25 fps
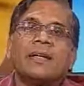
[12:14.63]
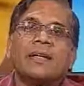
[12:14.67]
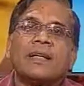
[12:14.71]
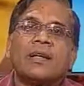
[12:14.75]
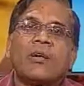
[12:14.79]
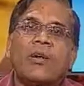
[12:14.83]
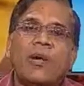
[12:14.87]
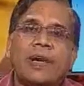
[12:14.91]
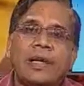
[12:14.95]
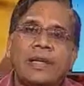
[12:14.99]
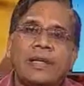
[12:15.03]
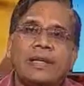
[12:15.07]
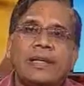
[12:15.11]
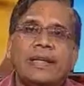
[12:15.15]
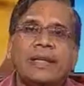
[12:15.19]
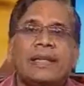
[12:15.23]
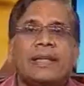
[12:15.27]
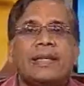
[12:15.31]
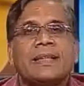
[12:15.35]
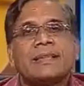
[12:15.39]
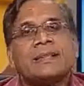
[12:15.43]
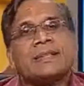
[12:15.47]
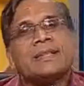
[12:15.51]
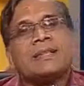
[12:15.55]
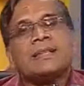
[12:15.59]
quality,
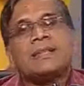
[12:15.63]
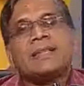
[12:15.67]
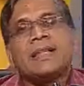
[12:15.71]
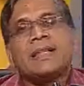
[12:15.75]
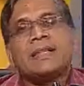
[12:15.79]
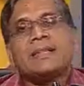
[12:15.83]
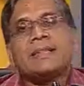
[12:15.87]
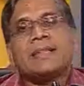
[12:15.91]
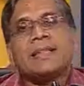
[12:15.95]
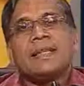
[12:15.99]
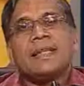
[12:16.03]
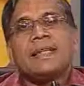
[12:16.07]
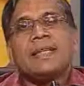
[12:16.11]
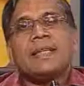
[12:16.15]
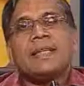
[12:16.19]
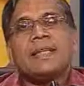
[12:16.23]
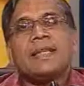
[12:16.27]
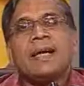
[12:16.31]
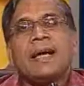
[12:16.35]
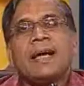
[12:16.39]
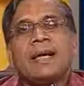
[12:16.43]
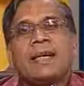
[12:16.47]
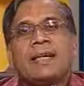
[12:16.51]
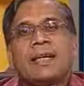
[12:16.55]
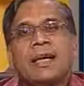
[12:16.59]
consistency
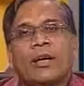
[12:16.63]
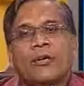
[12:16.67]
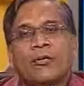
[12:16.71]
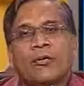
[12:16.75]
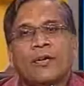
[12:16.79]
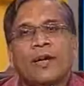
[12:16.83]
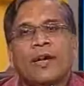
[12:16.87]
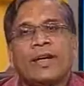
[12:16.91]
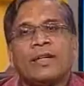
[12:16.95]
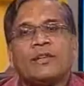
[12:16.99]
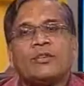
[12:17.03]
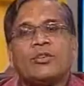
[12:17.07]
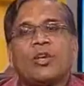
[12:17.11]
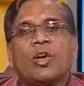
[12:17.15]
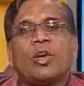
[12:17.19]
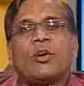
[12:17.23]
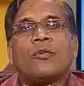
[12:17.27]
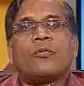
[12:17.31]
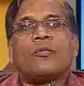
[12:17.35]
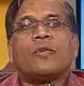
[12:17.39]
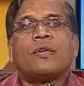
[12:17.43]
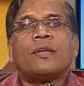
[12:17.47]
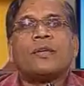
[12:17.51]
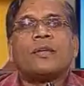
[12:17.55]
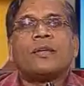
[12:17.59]
and coverage
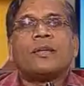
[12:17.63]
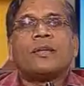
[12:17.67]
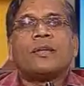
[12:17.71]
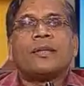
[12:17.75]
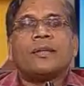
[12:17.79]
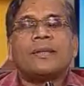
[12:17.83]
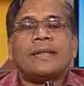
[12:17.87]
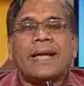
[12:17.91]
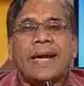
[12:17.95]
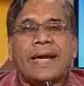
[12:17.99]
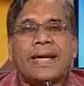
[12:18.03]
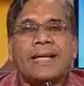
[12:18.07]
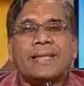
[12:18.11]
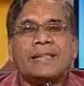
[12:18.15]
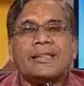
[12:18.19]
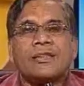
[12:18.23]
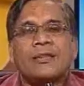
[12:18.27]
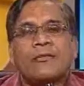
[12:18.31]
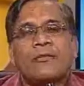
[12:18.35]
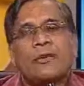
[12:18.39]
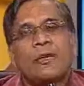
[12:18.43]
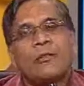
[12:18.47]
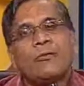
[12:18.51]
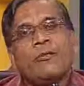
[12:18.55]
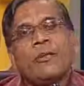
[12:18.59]
of
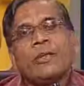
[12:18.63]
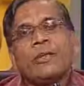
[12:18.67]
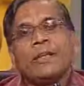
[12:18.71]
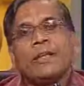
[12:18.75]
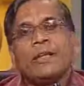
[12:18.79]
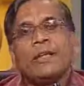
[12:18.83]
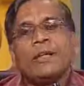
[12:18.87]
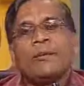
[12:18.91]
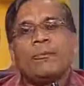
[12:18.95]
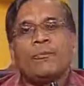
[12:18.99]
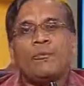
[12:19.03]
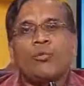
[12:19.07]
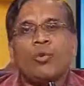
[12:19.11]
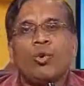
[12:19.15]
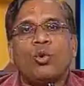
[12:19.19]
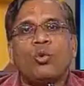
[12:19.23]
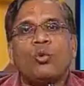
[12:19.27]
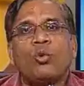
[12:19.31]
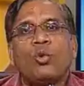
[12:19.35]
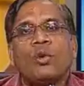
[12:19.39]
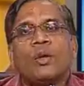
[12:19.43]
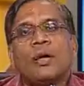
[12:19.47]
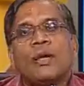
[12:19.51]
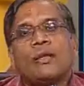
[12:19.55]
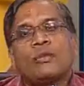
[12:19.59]
DISE will further
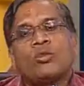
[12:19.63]
improve,